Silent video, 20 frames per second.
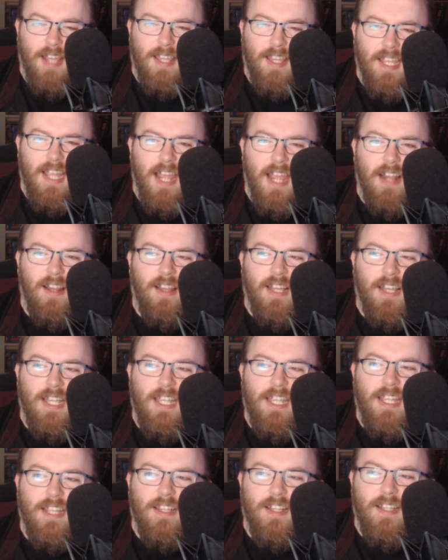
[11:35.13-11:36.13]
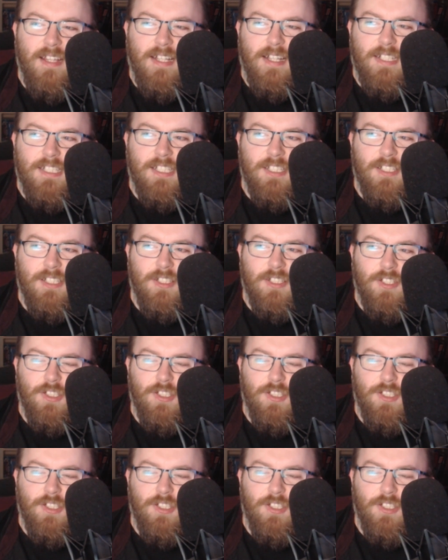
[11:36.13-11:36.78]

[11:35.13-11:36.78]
think I like that this